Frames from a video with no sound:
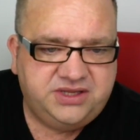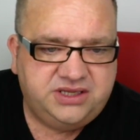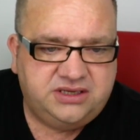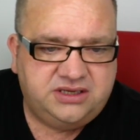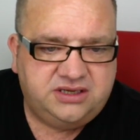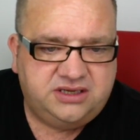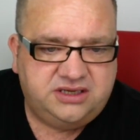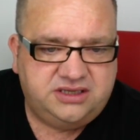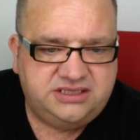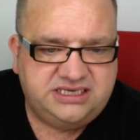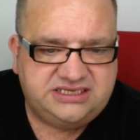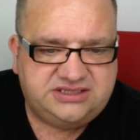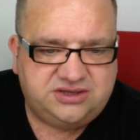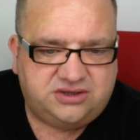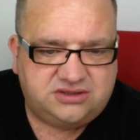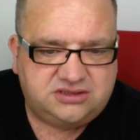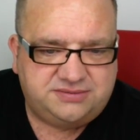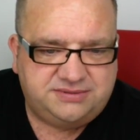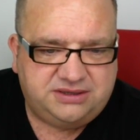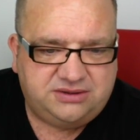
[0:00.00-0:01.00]
And he
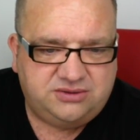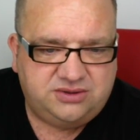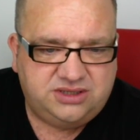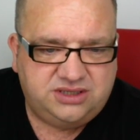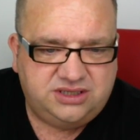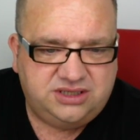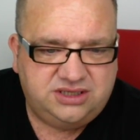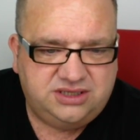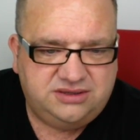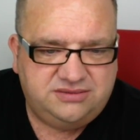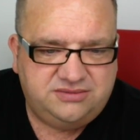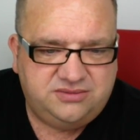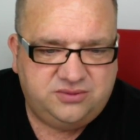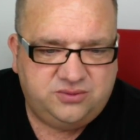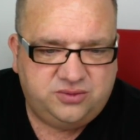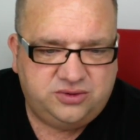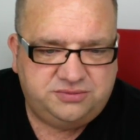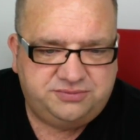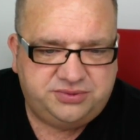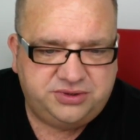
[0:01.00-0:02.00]
talks about
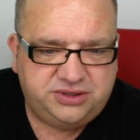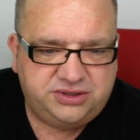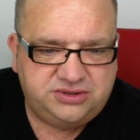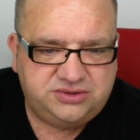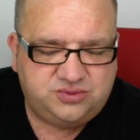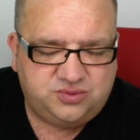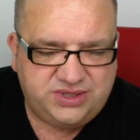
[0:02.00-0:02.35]
Woodburn's